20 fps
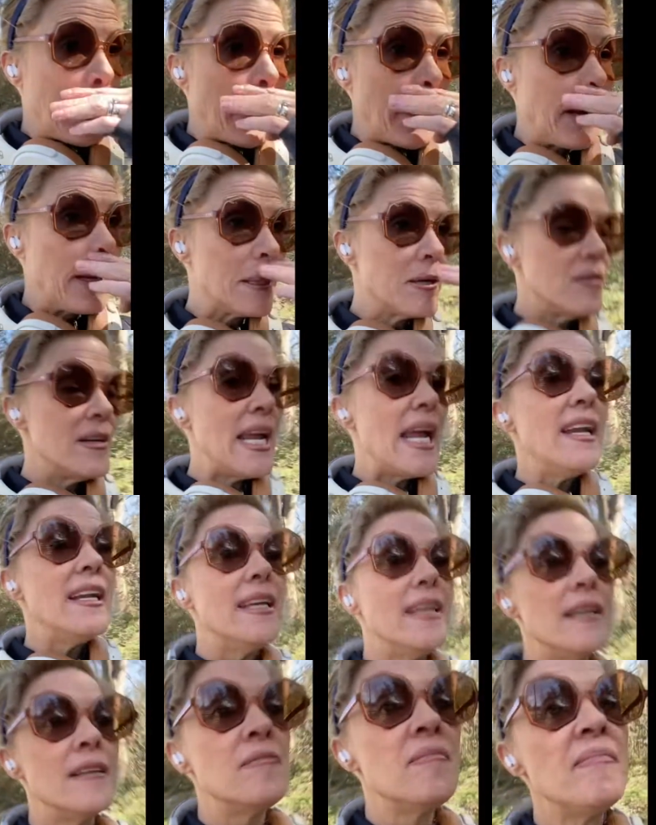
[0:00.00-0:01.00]

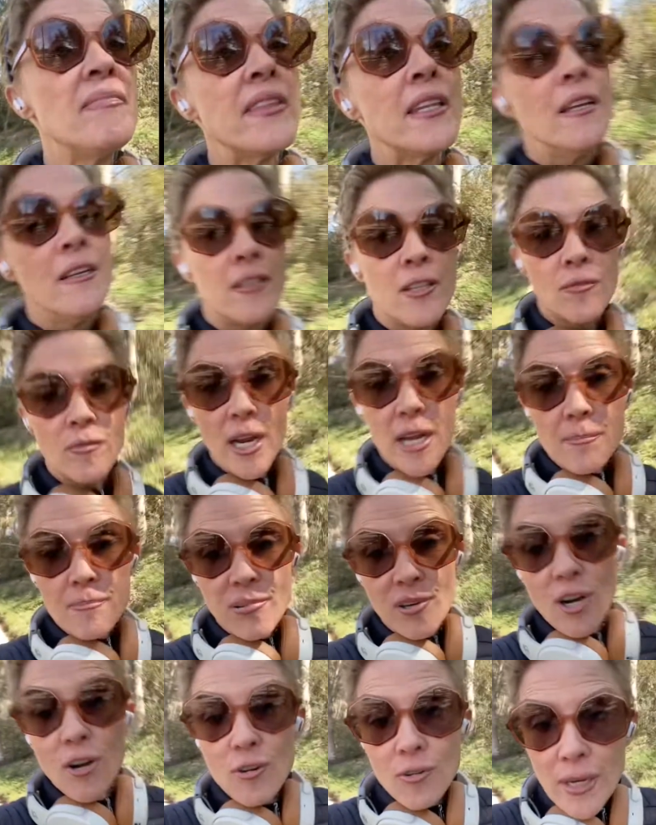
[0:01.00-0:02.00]
creating the right
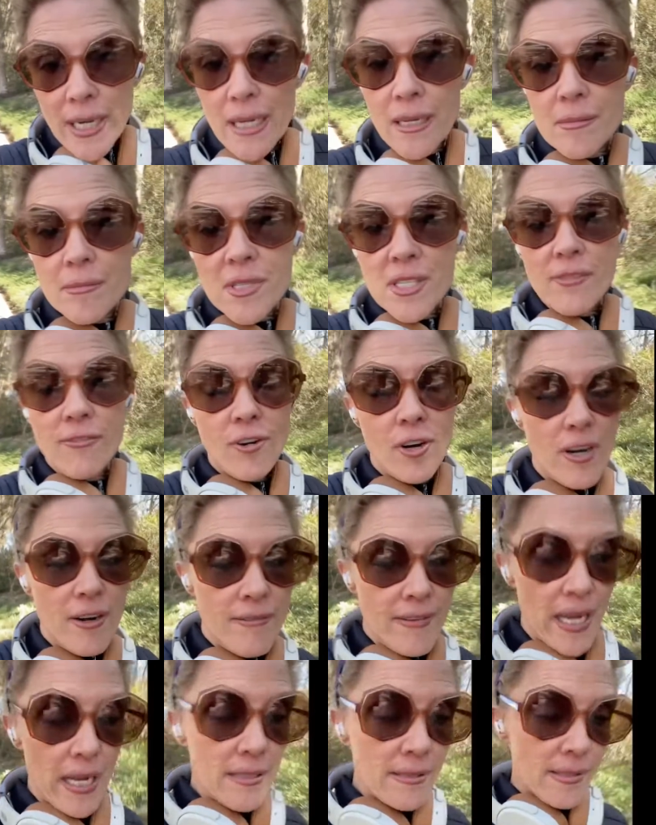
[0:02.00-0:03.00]
programs for our
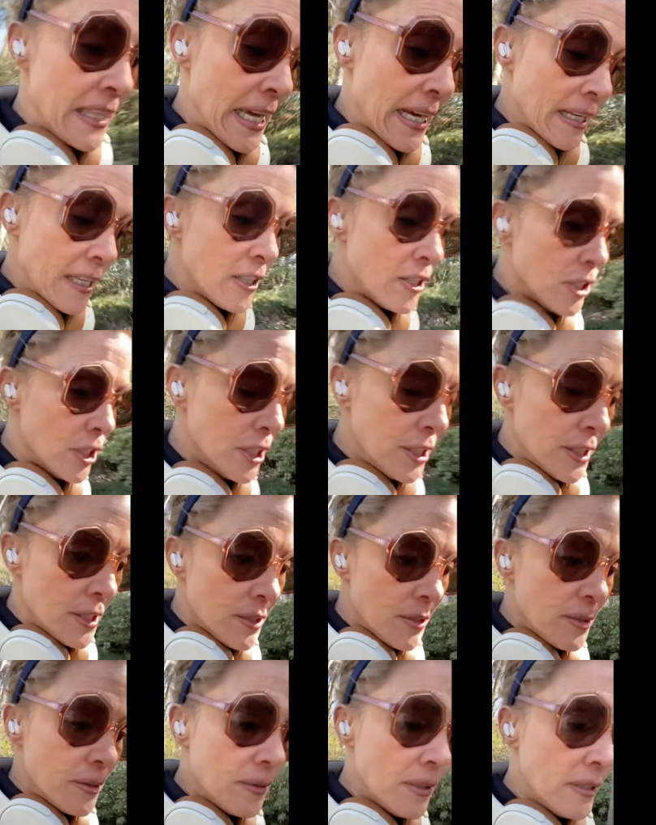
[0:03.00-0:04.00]
vets that
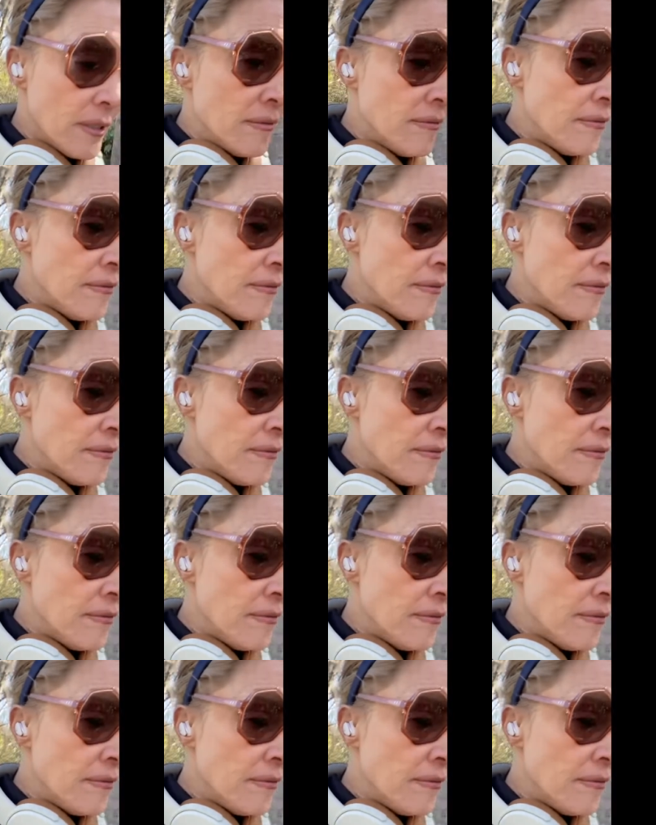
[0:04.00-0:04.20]
include